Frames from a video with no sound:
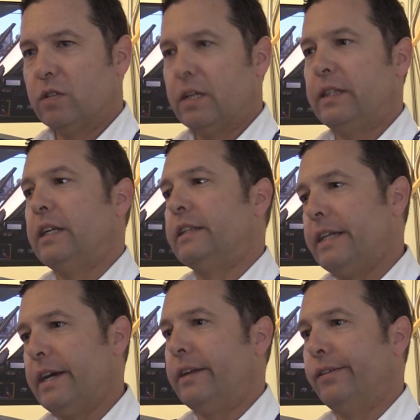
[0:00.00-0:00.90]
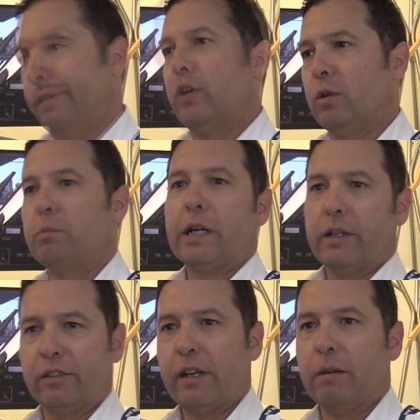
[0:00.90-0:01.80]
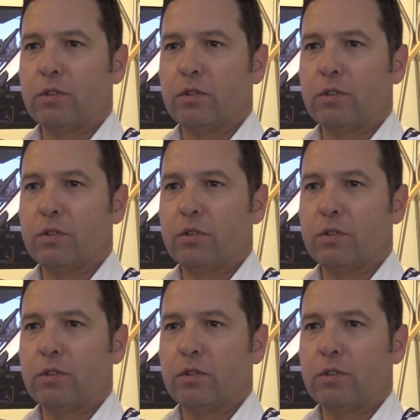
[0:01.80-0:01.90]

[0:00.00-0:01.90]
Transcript: And then at the end, followed by an exam.